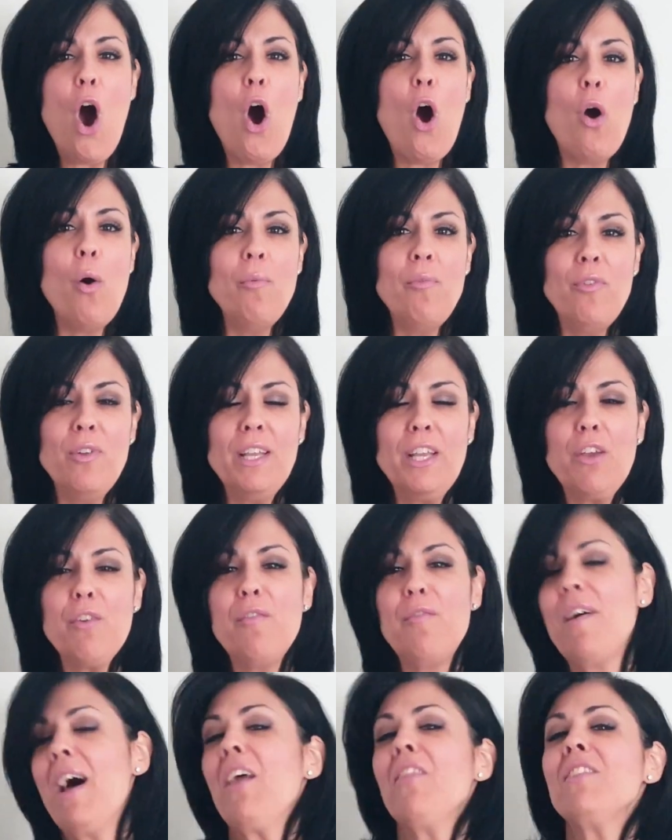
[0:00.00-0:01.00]
Hopefully you
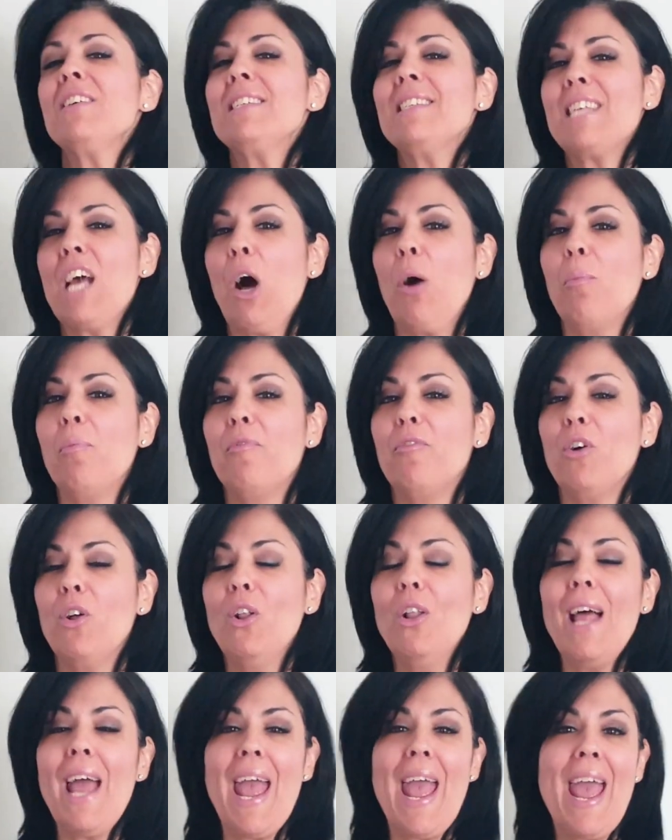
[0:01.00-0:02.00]
found this
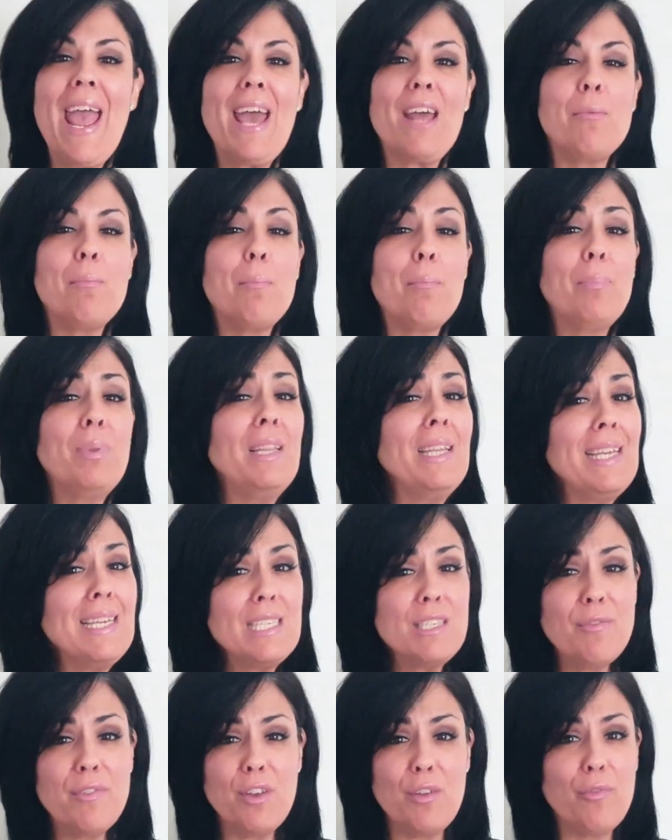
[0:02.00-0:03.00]
helpful, and
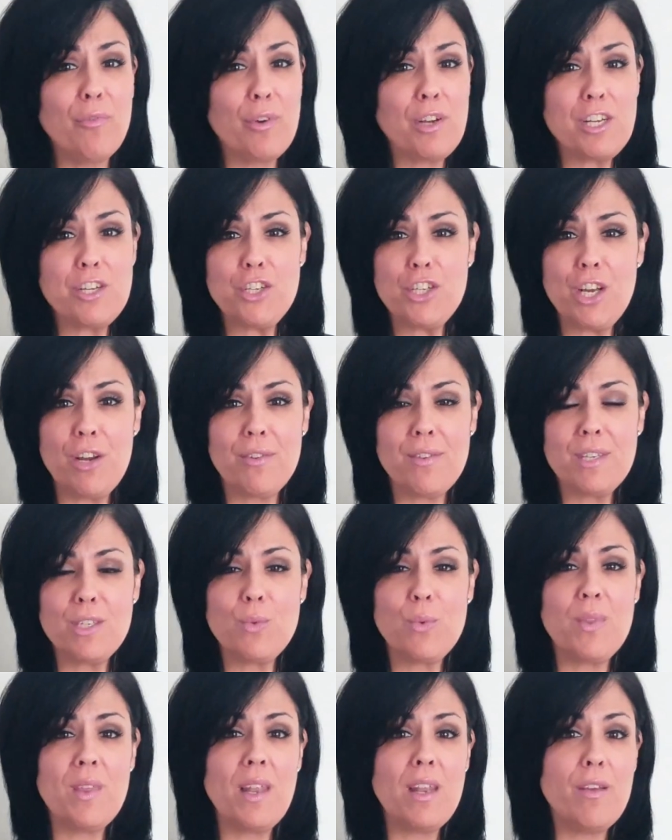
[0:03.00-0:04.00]
please feel free to share this
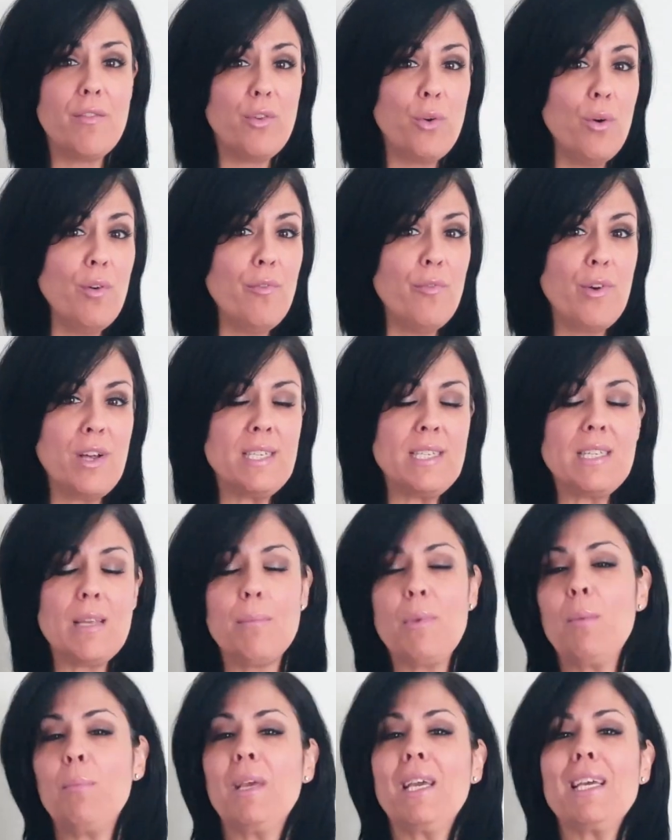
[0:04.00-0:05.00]
with any of your friends that
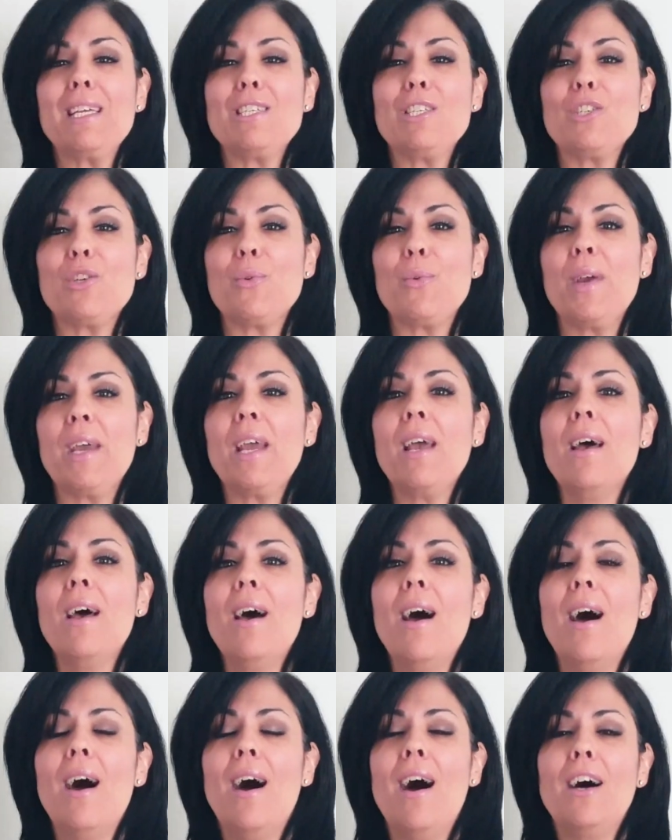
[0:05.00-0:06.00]
may be considering
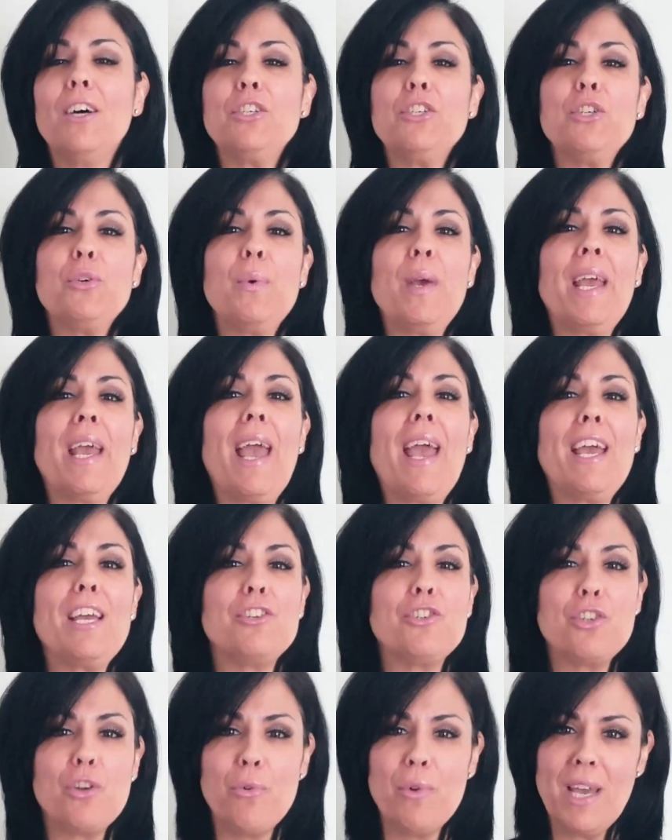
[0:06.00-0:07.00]
doing a
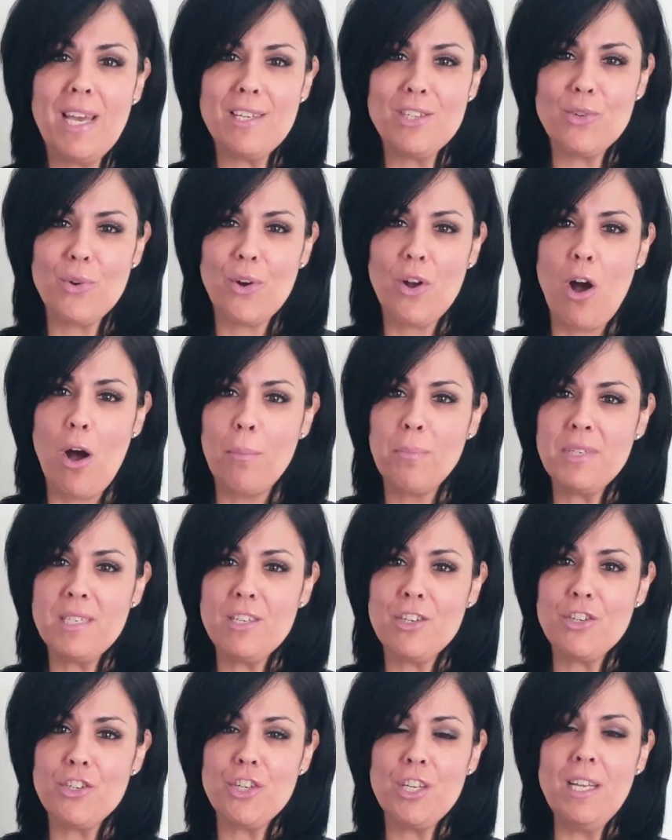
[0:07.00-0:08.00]
showcase or
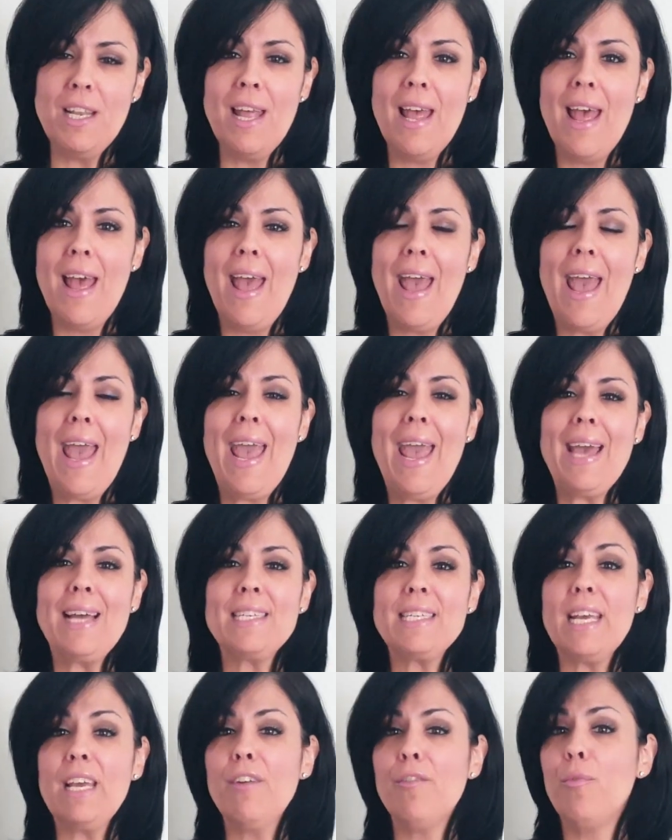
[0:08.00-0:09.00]
competition.
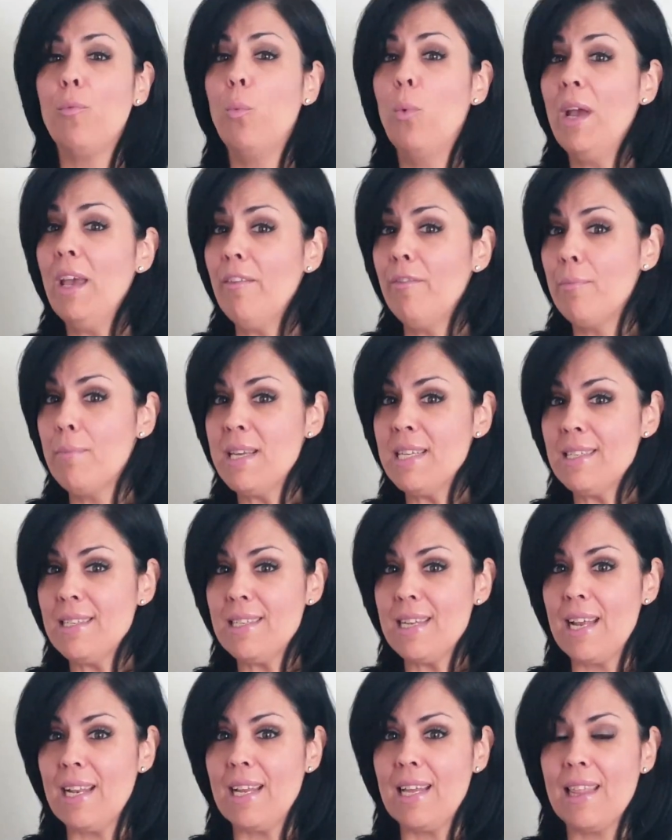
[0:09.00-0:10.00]
And if we've missed
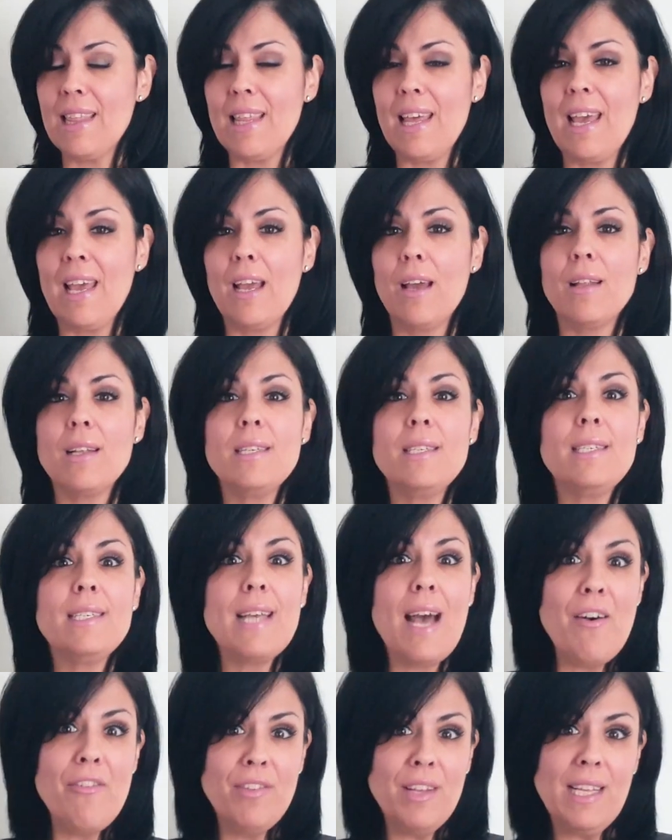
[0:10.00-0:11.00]
anything,
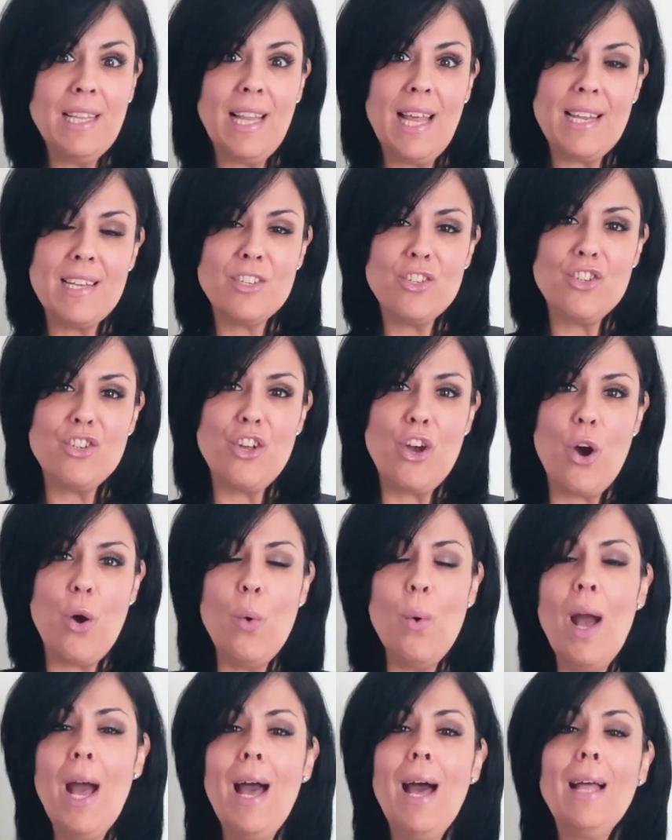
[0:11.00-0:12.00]
definitely let us
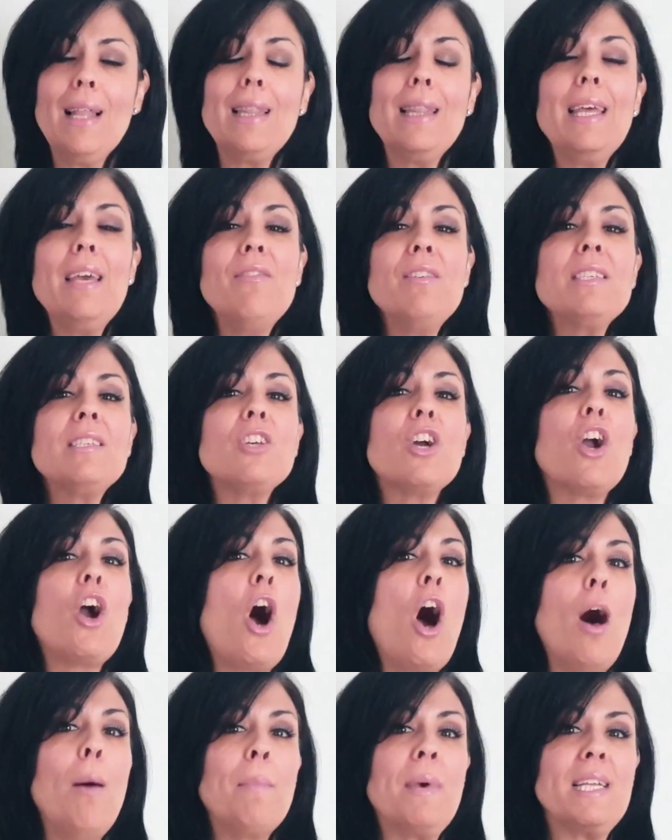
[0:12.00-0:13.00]
know. Leave us a
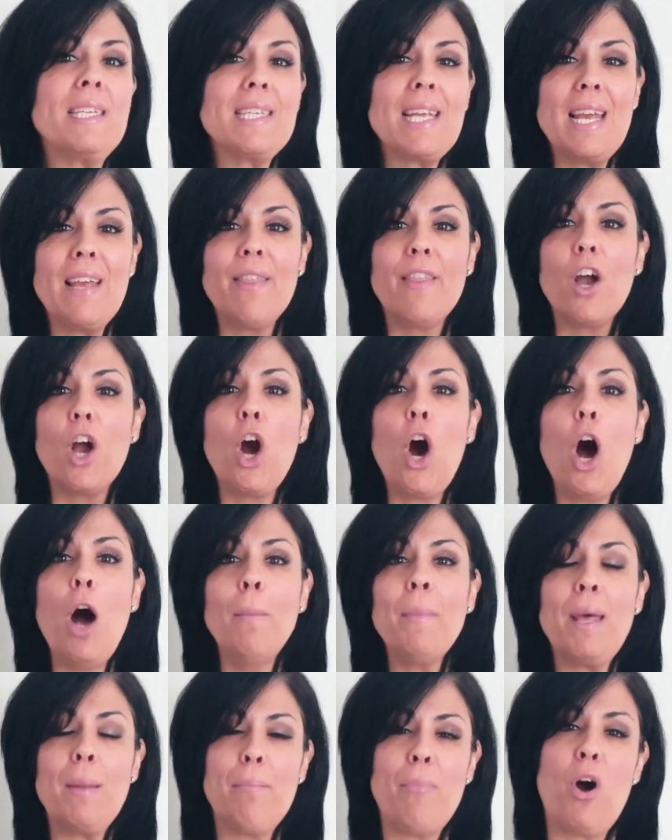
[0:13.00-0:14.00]
comment in the
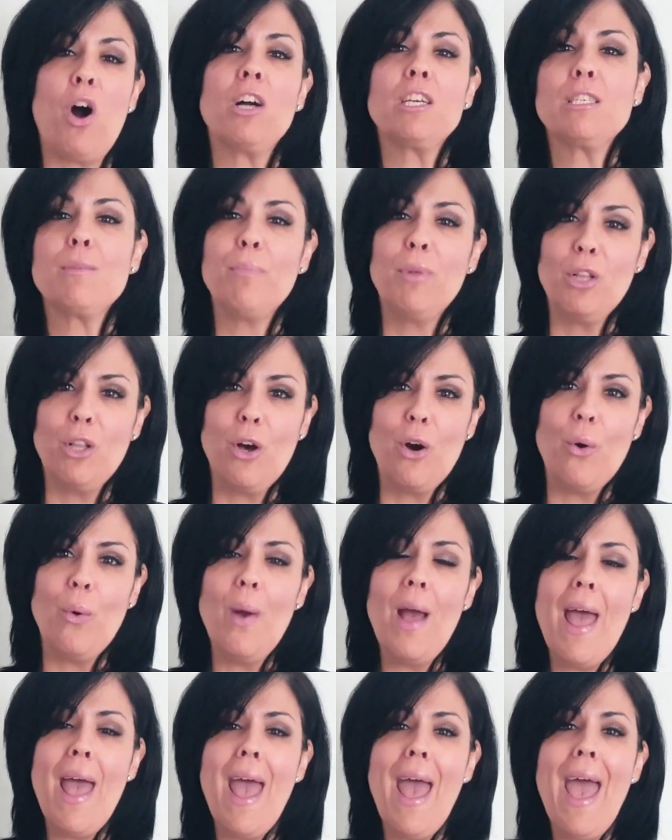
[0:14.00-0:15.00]
comment box
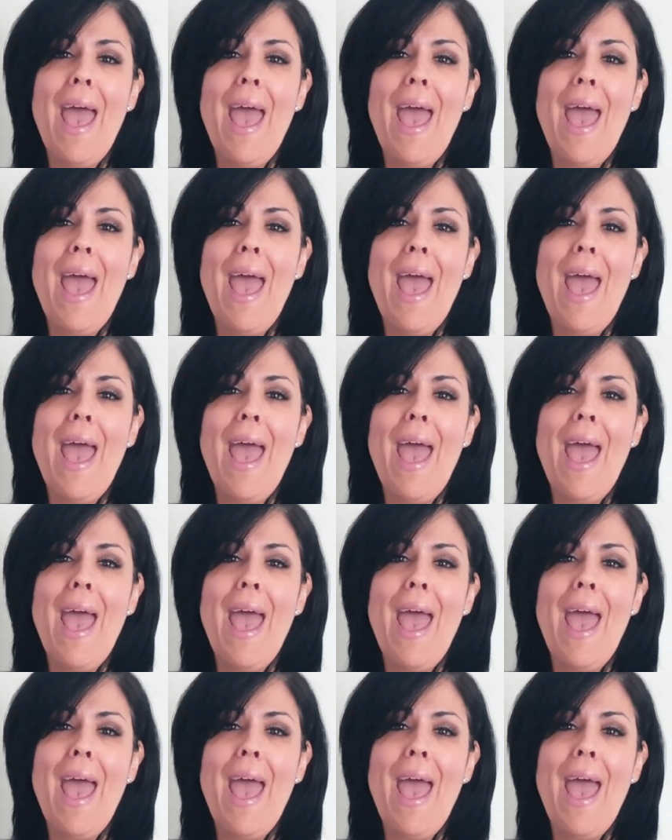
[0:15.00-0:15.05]
below,